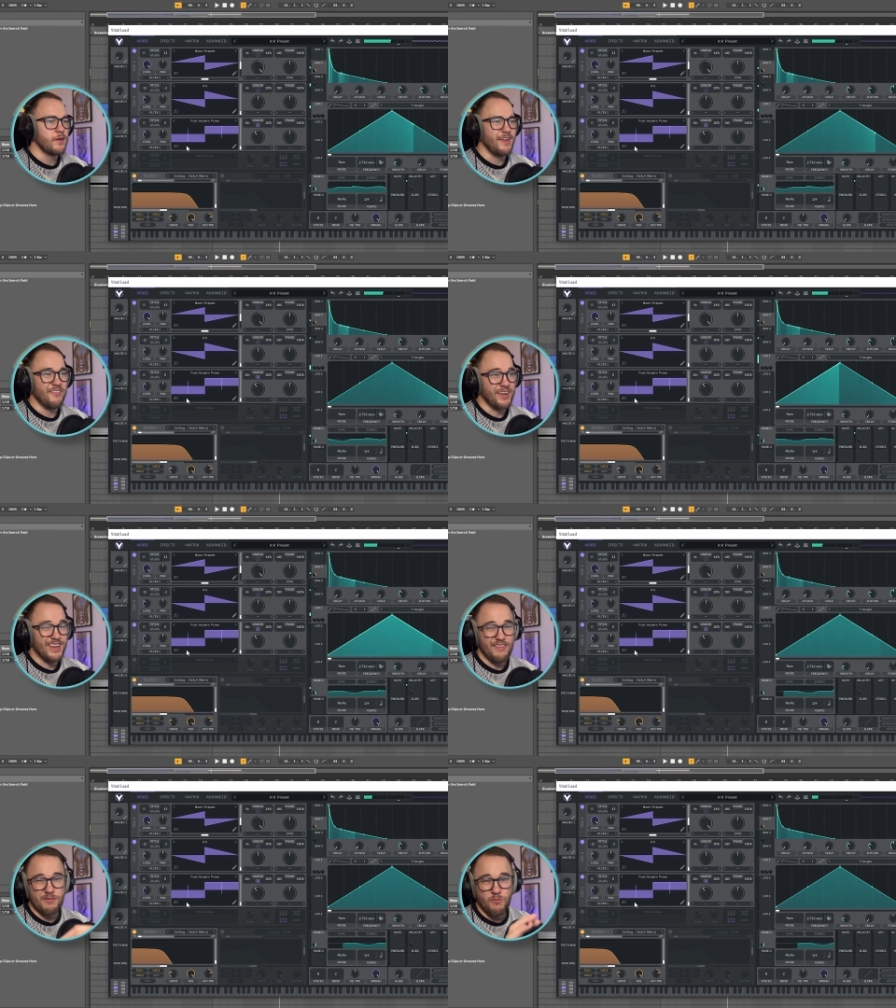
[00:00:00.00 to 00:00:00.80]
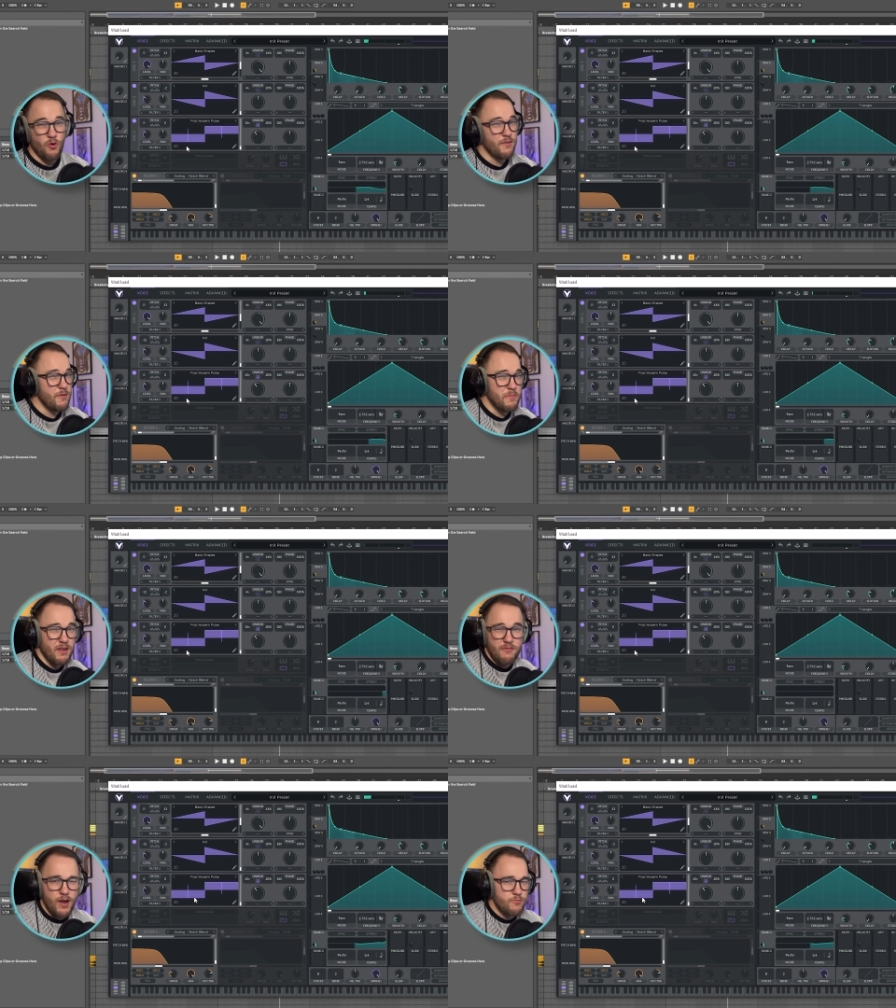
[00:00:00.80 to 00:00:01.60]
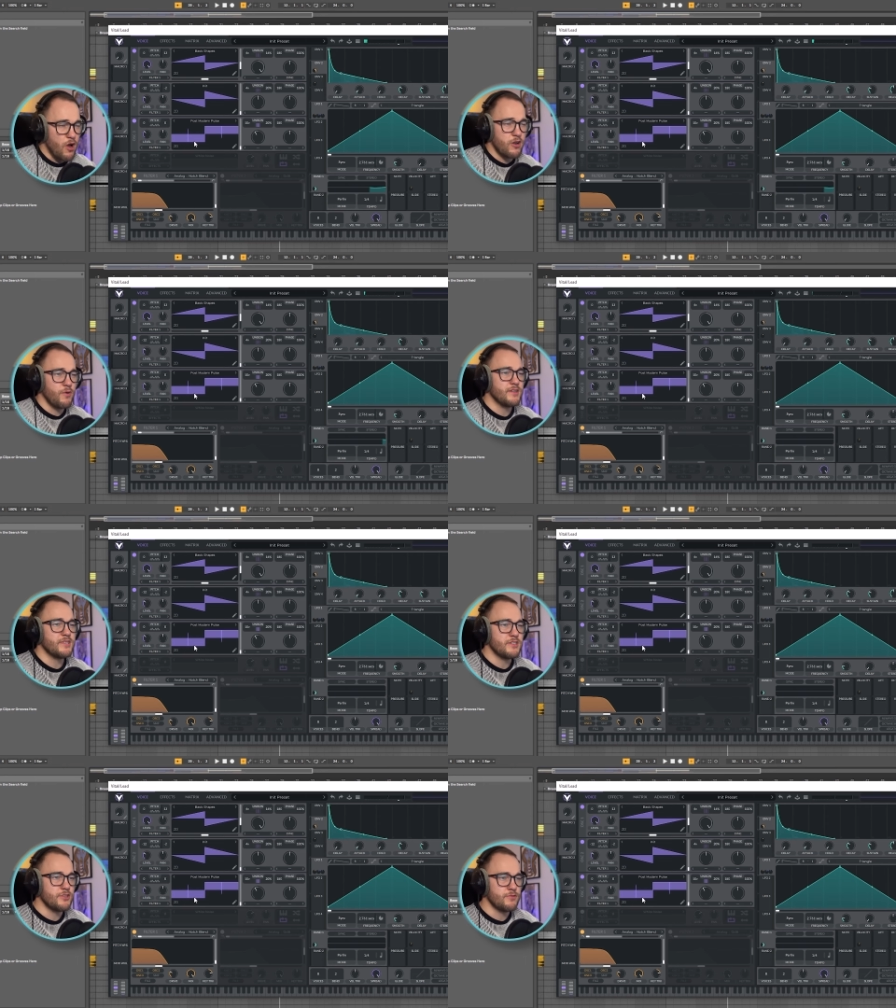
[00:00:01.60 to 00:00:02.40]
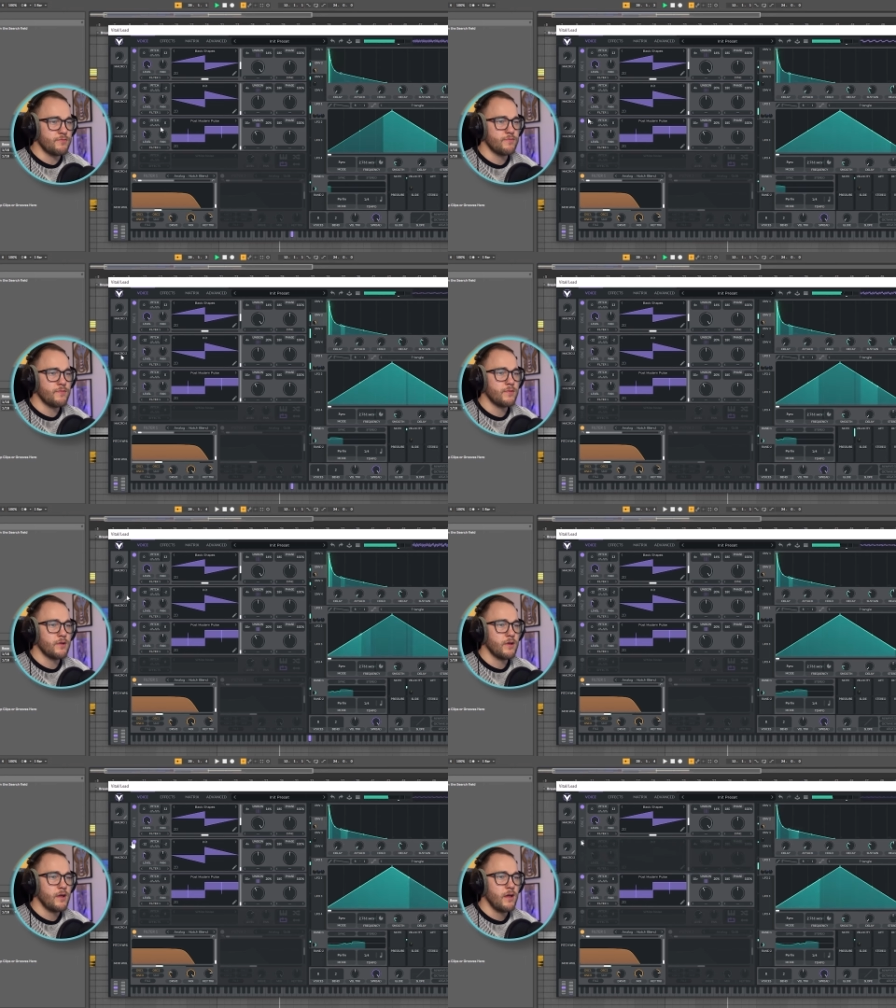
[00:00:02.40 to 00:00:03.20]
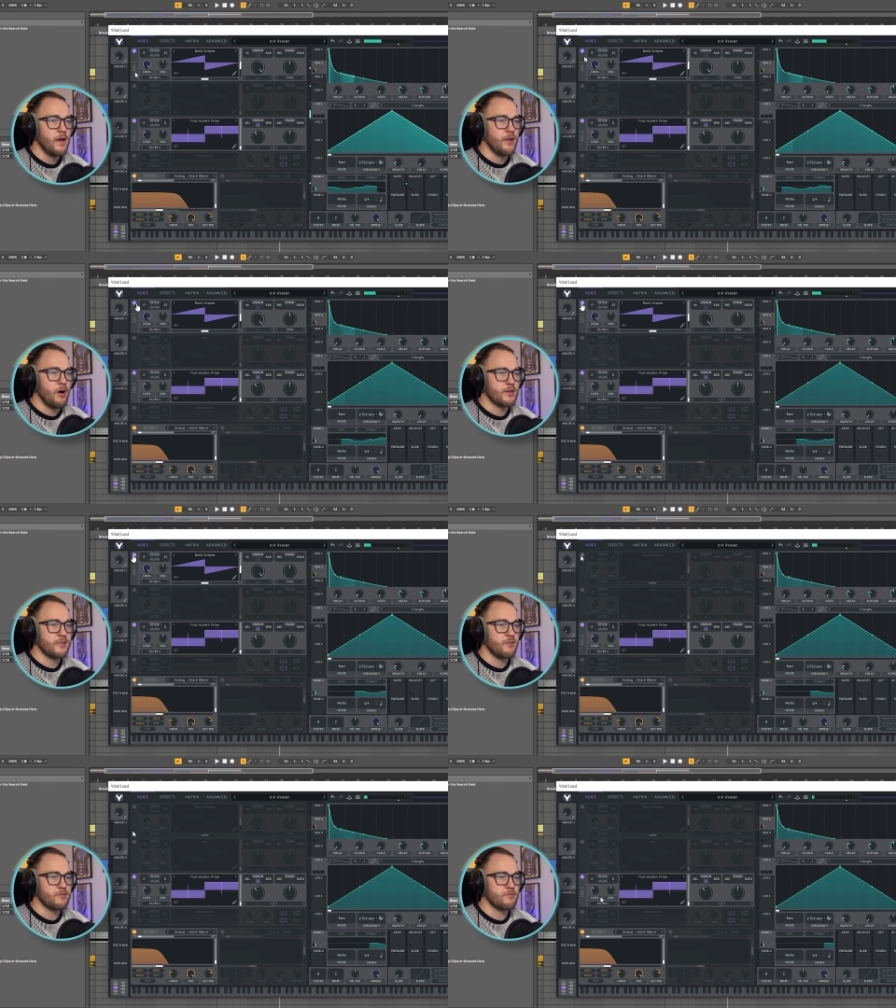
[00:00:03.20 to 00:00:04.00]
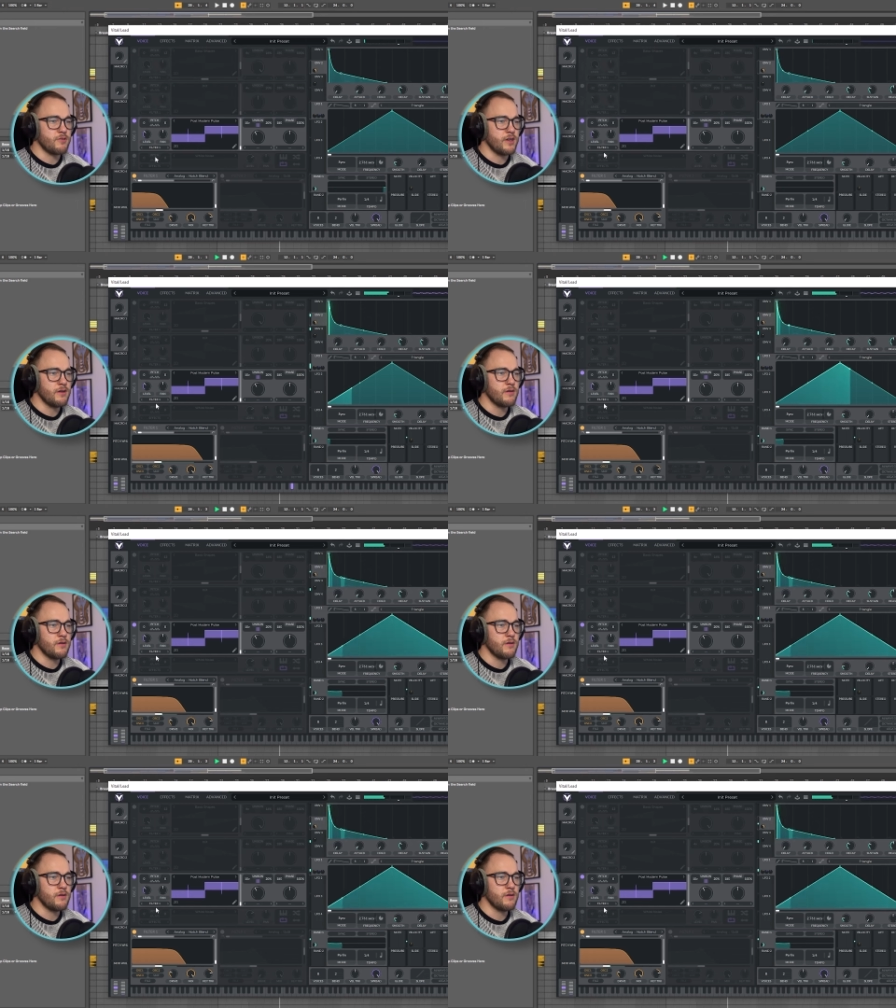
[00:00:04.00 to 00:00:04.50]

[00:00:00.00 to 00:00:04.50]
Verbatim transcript: giving it even more of a bit of vibrato and detune. And oscillator 3.